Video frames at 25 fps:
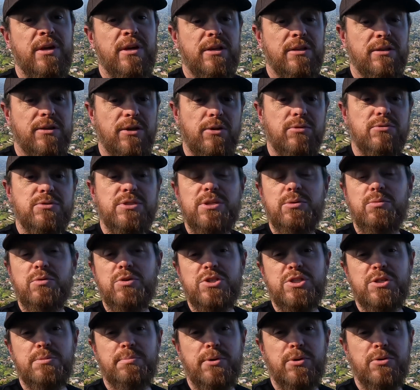Loads that were
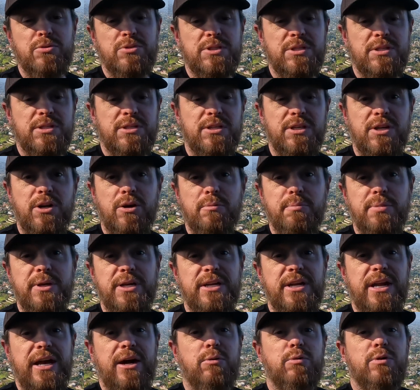supposed to, be
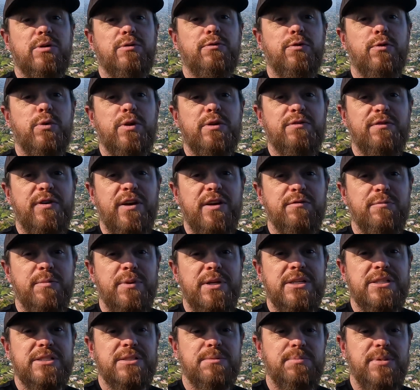an hour and 45
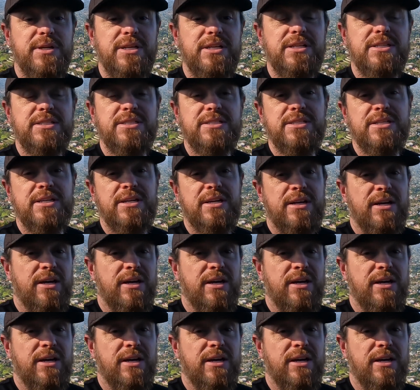minutes a piece,